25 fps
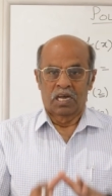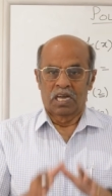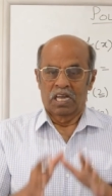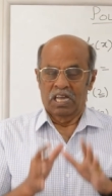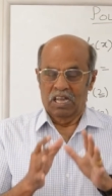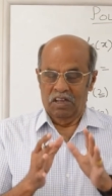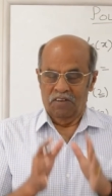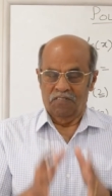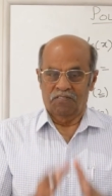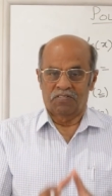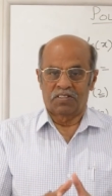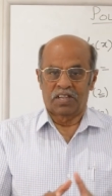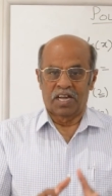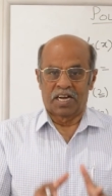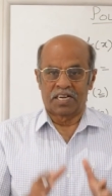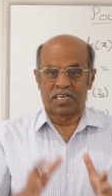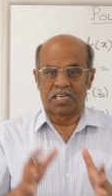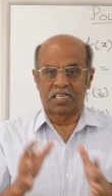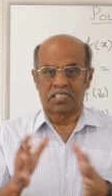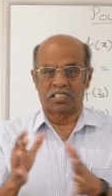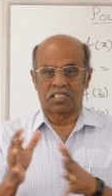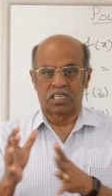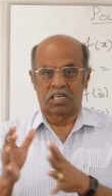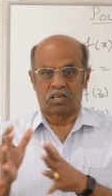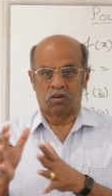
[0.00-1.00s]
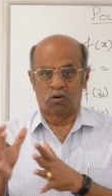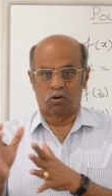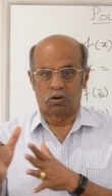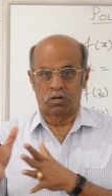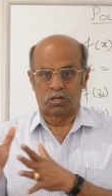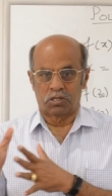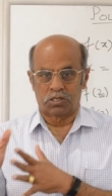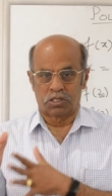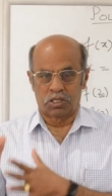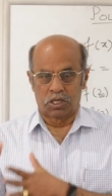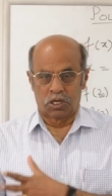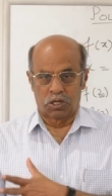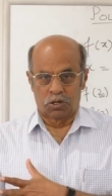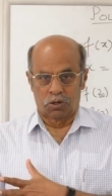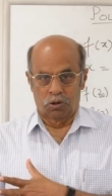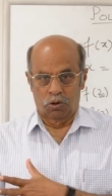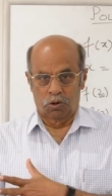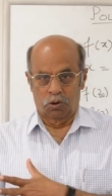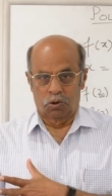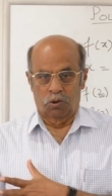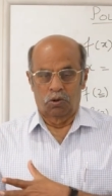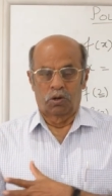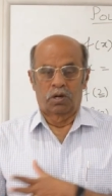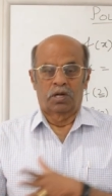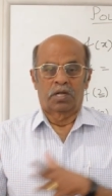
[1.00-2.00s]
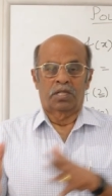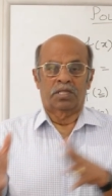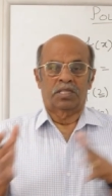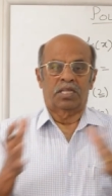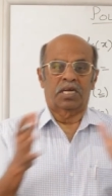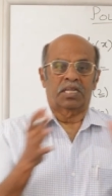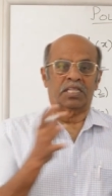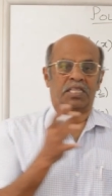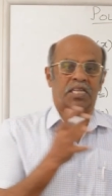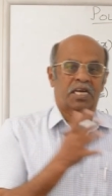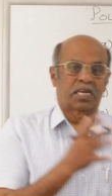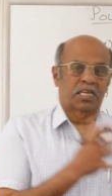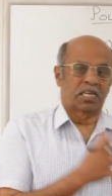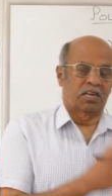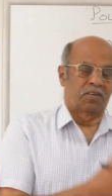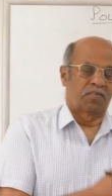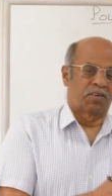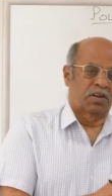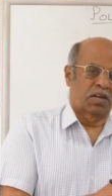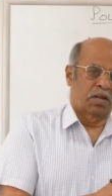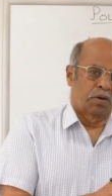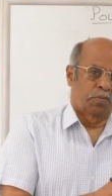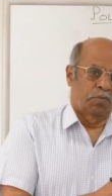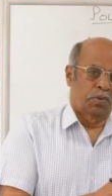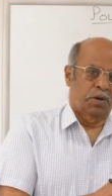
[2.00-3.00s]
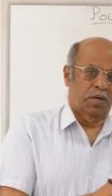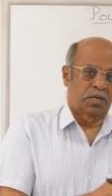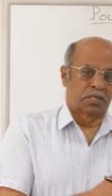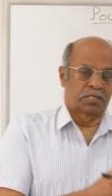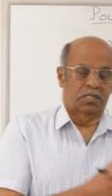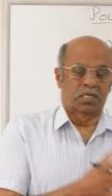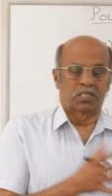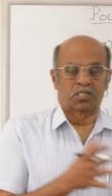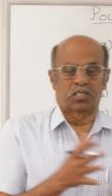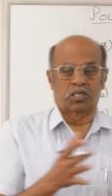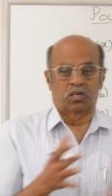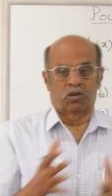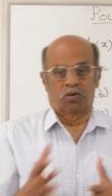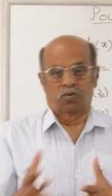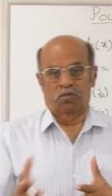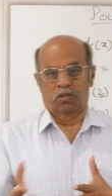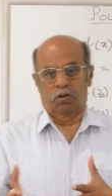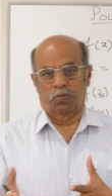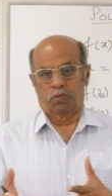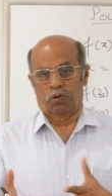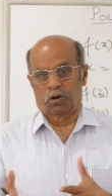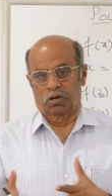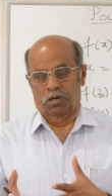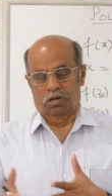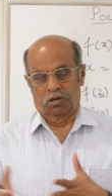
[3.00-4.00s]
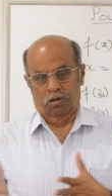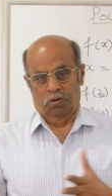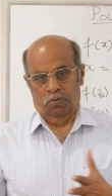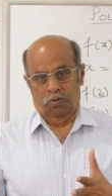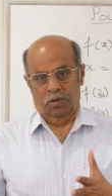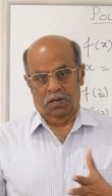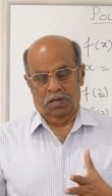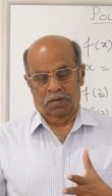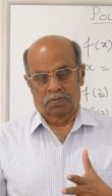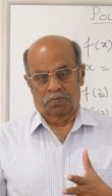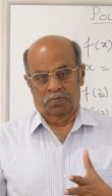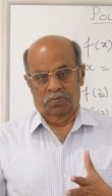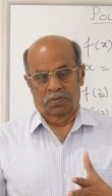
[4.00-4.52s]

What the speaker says: If that is equal to zero, then that given number is a zero of the polynomial.